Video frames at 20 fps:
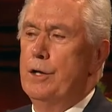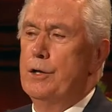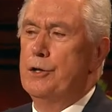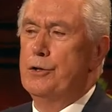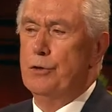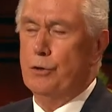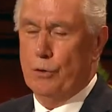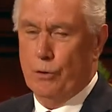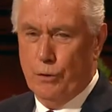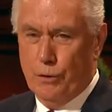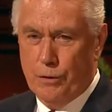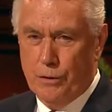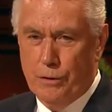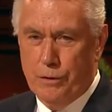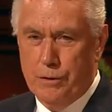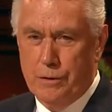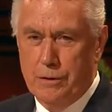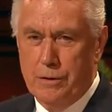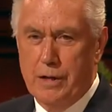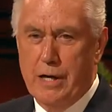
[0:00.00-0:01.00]
to
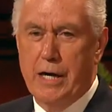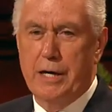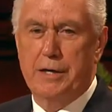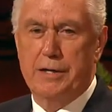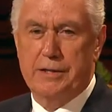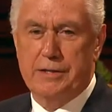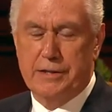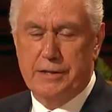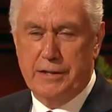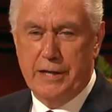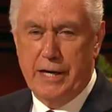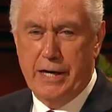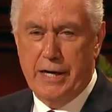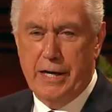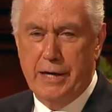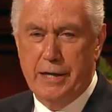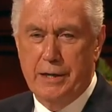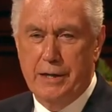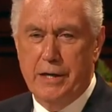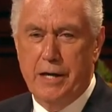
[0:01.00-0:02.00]
learn,
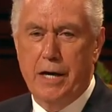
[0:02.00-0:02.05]
understand,